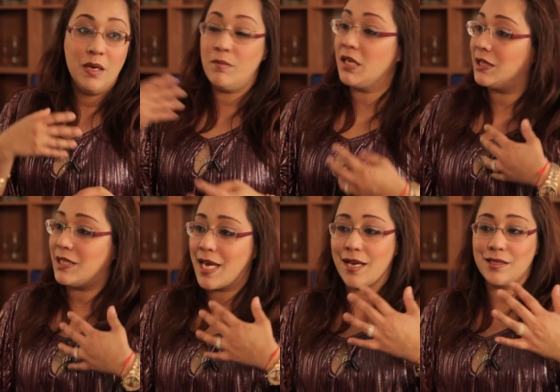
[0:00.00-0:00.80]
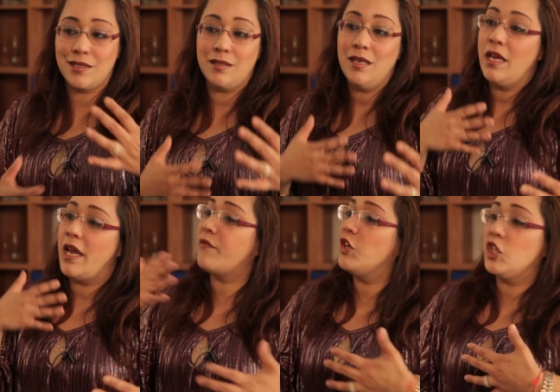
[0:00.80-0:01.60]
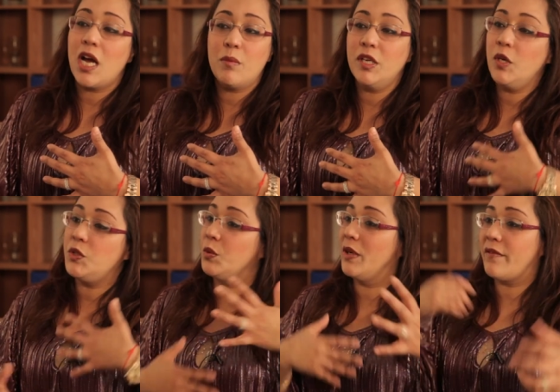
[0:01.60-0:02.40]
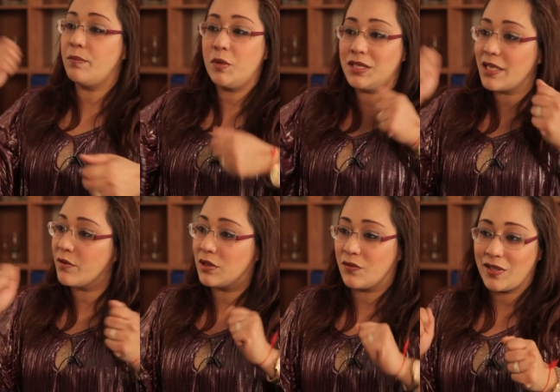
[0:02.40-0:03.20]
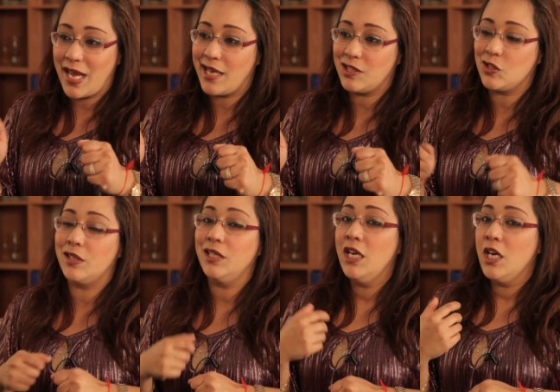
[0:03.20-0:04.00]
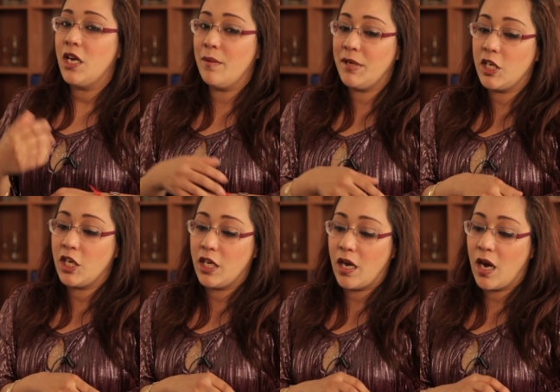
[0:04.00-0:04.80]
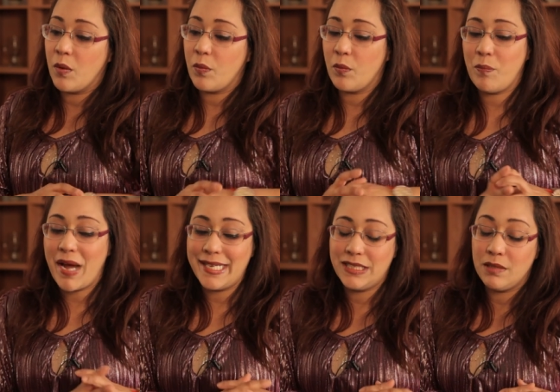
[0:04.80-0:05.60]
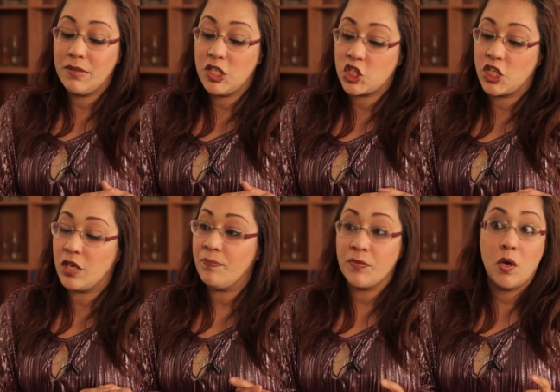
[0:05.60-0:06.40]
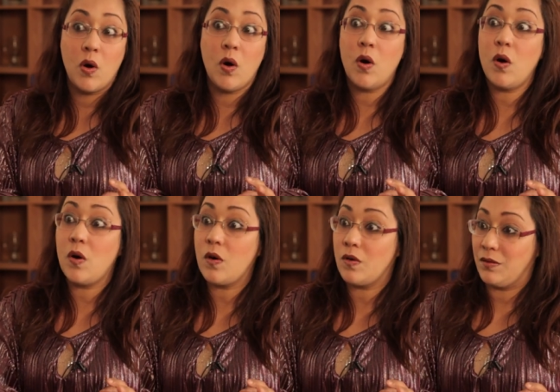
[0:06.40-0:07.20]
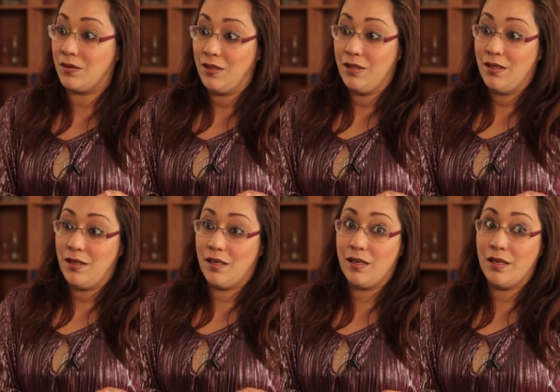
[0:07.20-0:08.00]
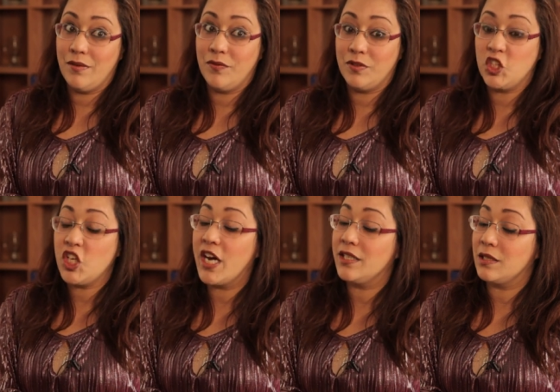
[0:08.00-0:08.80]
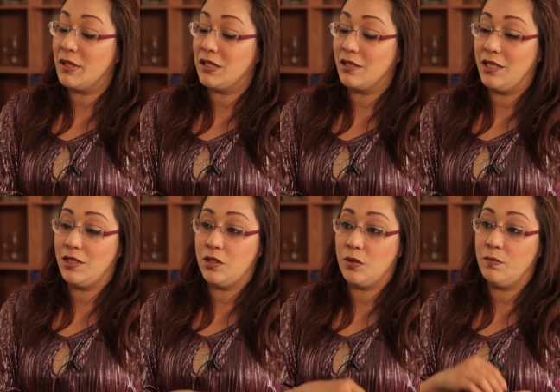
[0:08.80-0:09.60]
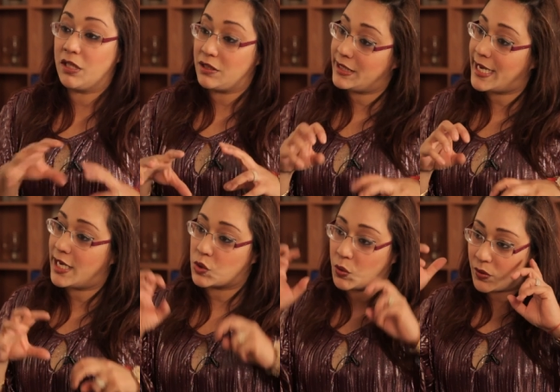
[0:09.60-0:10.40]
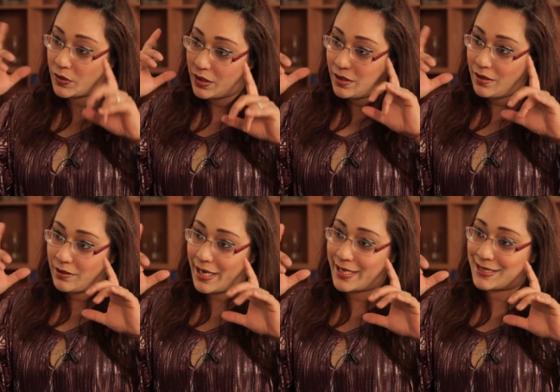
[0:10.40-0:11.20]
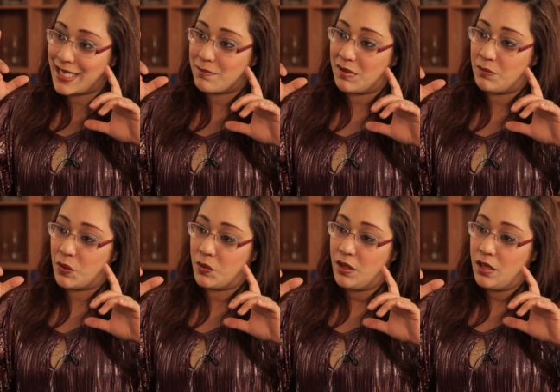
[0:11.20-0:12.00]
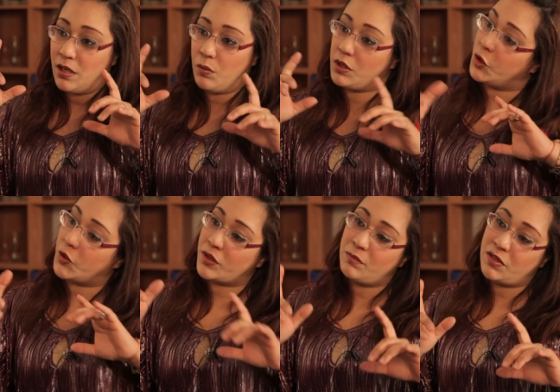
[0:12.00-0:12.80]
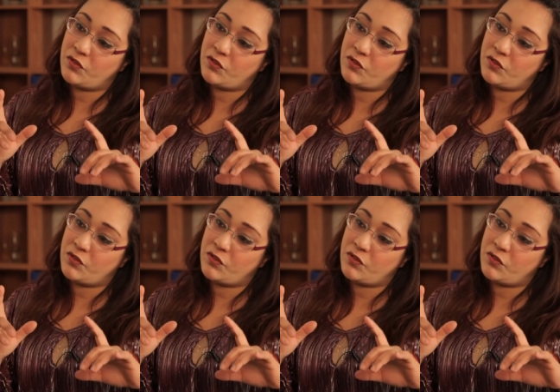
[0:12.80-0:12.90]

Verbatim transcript: multitask, and every job we go to, we have to put several different hats on. I mean, by diminishing all of the child's ability to multitask or that excitement mode, will it hurt them in the